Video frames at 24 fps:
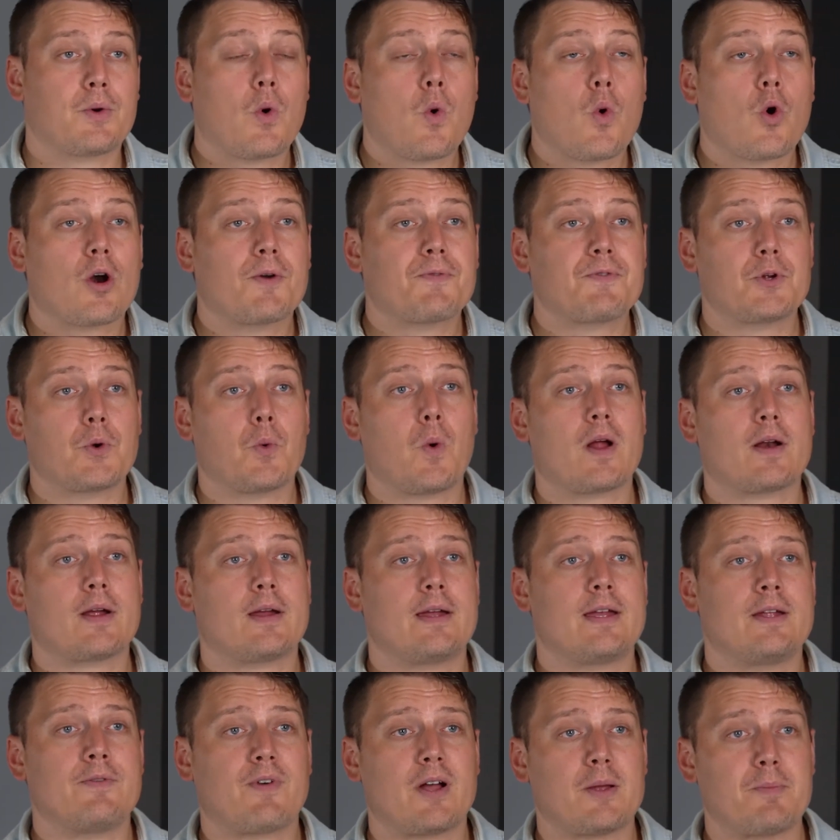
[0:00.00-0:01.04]
Or if you want
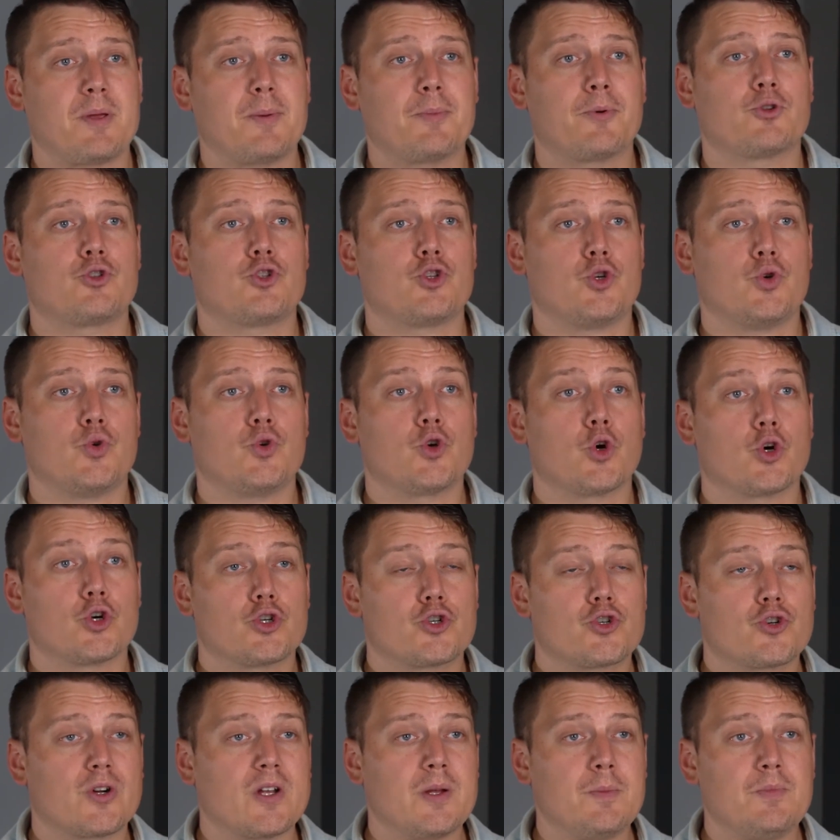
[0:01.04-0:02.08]
to invite people to your
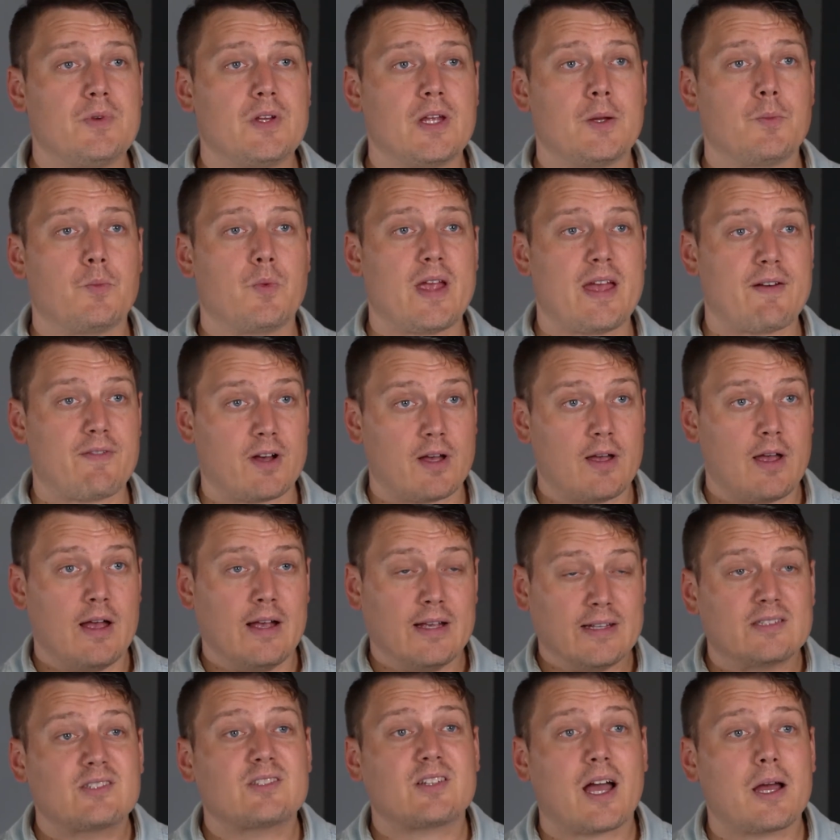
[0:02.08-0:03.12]
dream team, we have a
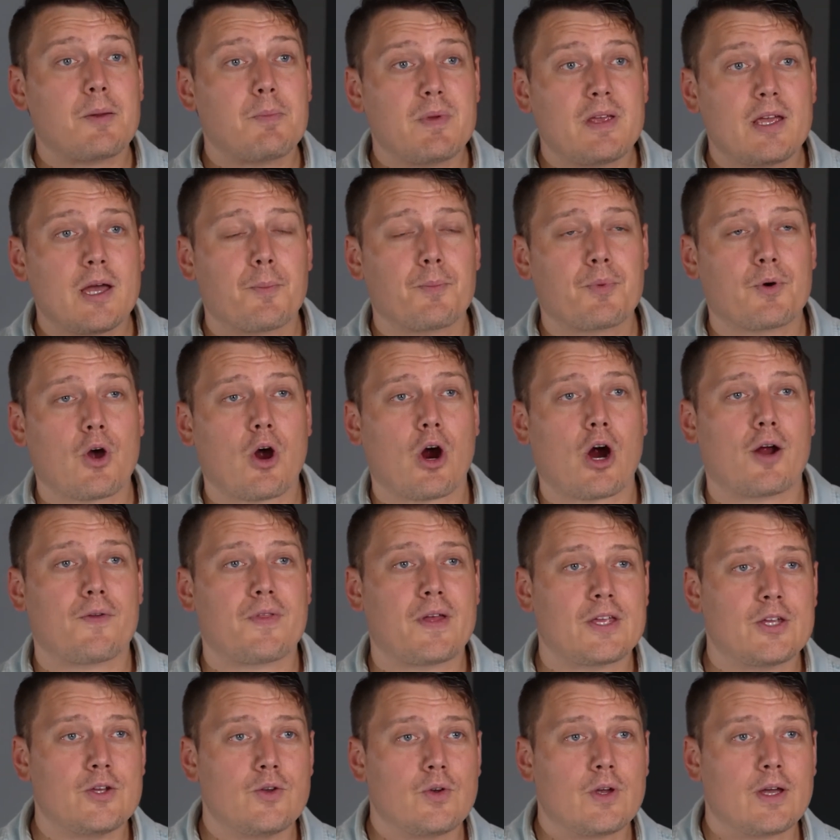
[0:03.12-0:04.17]
sign me up card
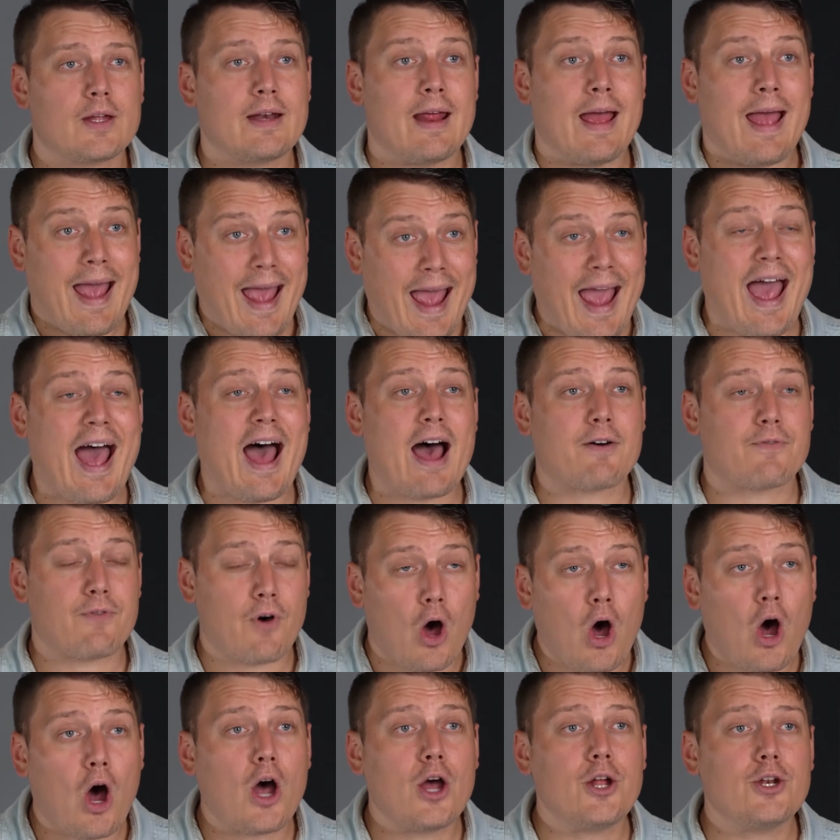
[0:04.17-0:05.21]
that you can have
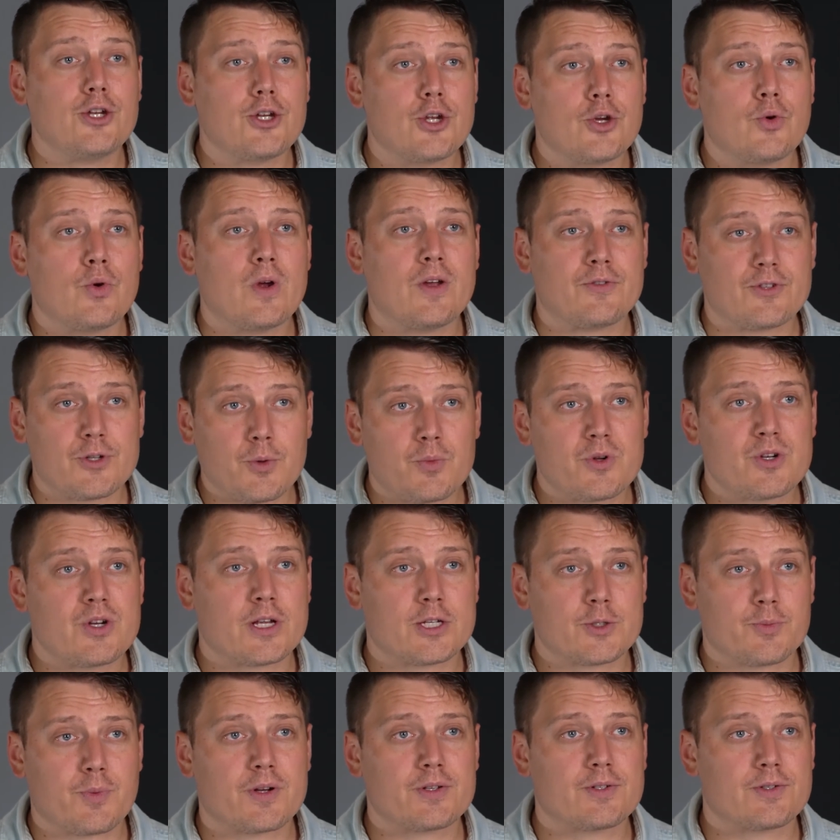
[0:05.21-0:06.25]
on you if someone
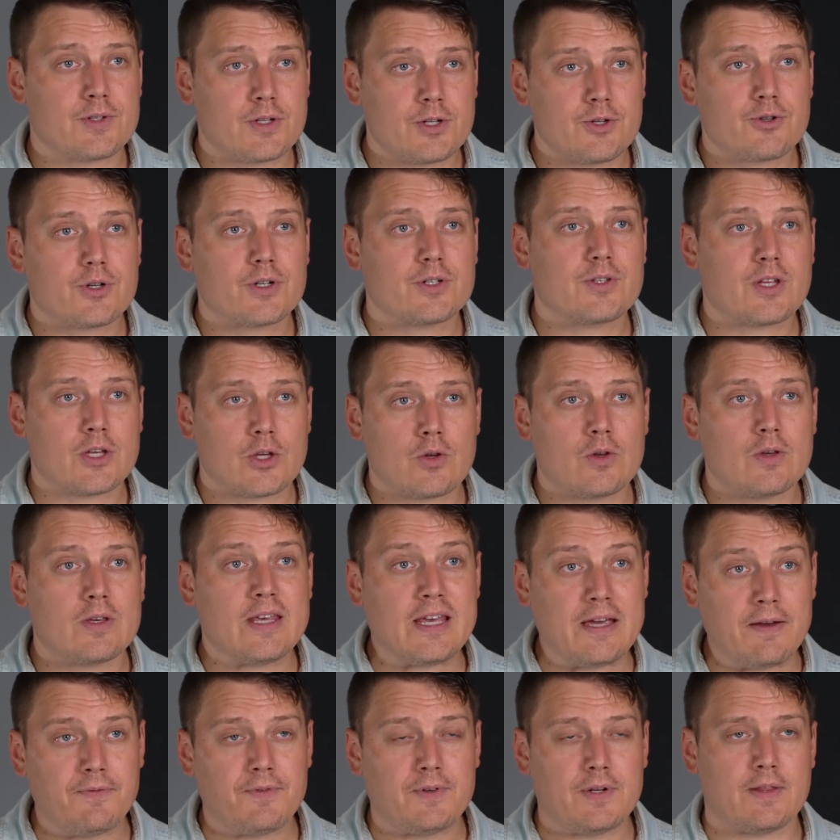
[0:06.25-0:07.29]
expresses interest that you can
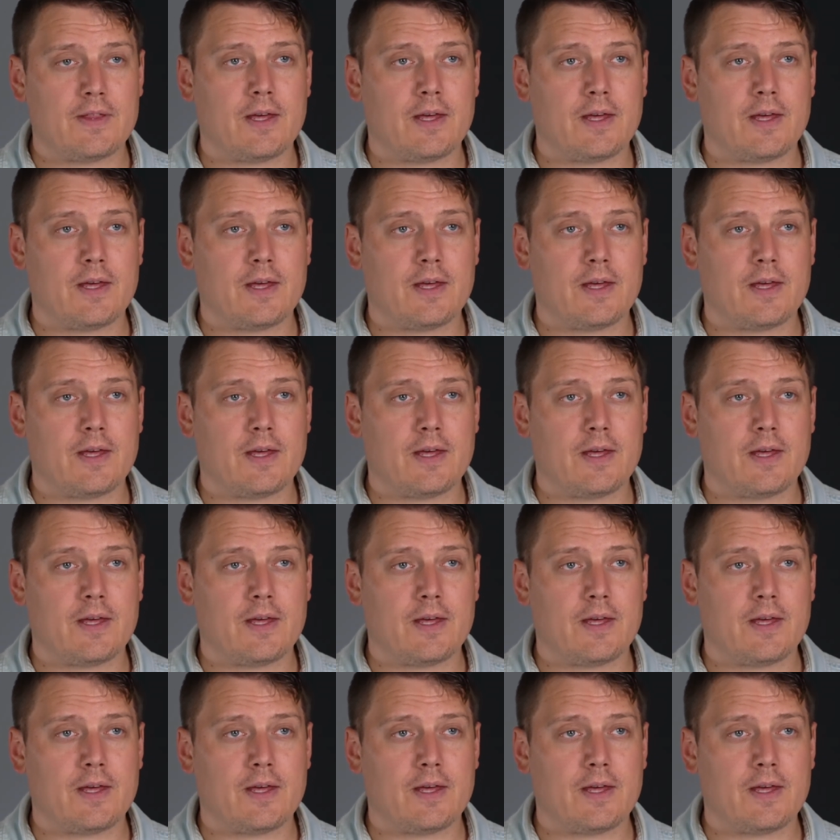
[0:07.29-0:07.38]
give to